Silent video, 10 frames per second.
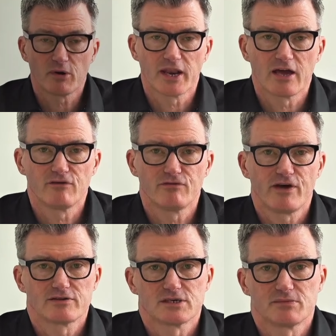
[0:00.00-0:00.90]
now you've
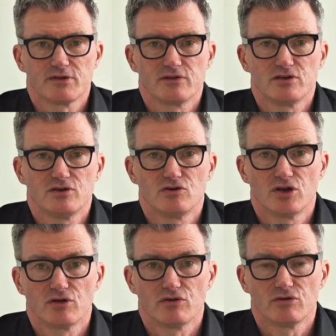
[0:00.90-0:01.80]
found something that you're going
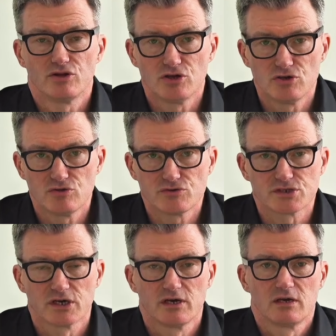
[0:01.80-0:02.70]
to
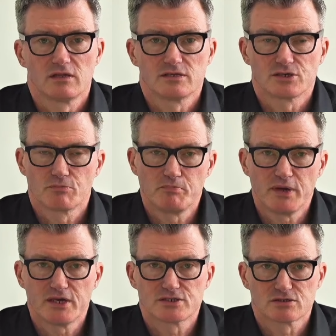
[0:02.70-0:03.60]
use. There's a
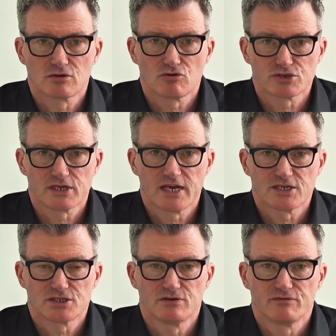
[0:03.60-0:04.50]
big cross
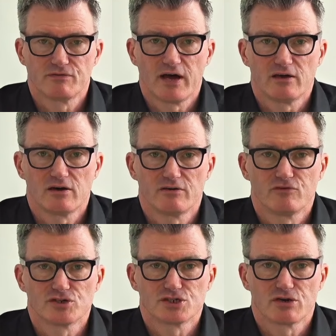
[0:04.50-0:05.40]
selection of AI
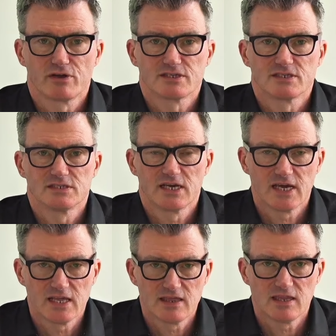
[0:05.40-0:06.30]
voice generators
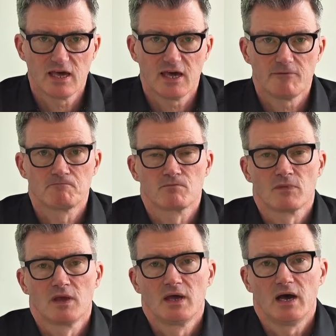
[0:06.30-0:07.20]
in there.
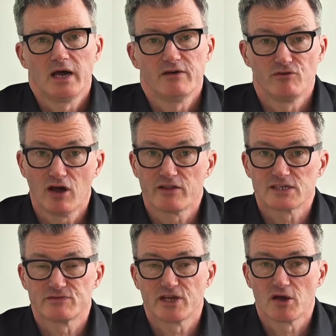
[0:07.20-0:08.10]
If you like this
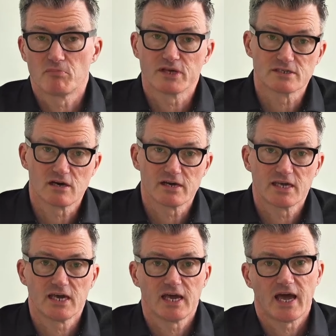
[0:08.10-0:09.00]
video, please like
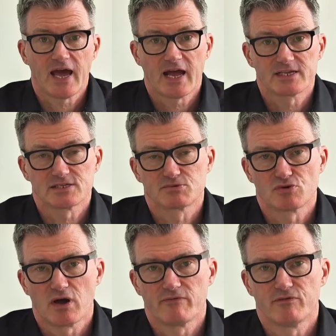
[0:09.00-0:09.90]
it and
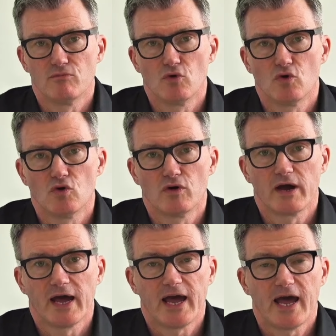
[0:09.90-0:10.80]
subscribe for more.
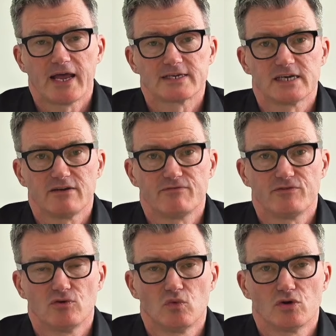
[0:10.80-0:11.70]
And if
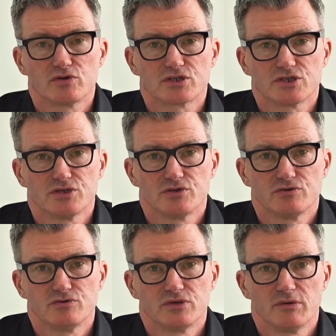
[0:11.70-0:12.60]
you want
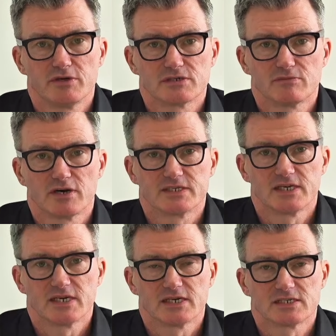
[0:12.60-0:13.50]
to give me some
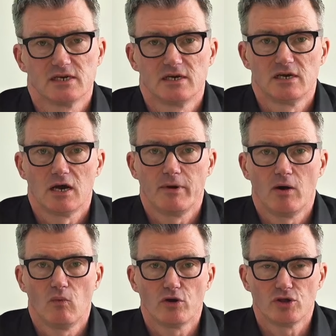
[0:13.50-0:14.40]
ideas
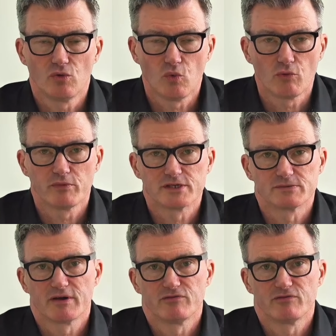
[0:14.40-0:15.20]
about what you want me to make